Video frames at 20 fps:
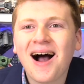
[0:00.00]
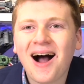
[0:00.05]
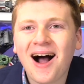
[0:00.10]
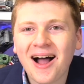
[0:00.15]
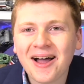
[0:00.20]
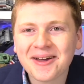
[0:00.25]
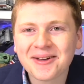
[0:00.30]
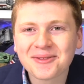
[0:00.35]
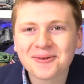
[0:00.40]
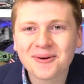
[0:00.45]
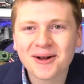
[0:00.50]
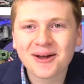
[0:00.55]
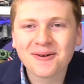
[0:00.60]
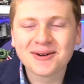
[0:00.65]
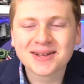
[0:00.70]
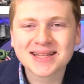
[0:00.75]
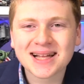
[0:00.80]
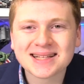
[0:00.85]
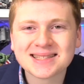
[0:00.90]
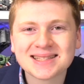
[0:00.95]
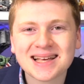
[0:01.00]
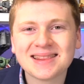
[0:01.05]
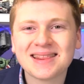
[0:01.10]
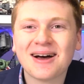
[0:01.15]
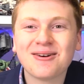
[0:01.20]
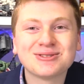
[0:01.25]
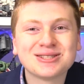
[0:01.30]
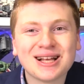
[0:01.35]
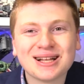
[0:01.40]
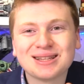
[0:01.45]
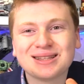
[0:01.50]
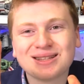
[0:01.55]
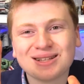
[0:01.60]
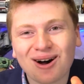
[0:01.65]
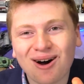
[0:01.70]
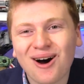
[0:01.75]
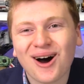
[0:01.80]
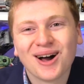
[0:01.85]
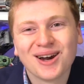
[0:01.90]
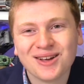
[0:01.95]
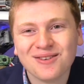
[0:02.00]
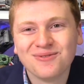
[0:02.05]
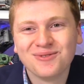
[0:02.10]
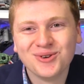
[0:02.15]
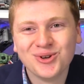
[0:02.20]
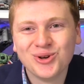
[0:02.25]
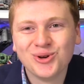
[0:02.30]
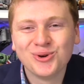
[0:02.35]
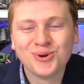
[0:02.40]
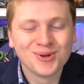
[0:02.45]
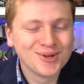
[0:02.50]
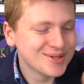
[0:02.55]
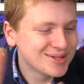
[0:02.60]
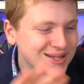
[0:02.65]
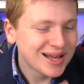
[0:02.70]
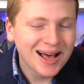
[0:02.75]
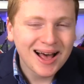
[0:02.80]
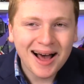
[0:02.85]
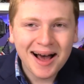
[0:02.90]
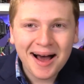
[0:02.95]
Either way, with that said, that was a ton of news.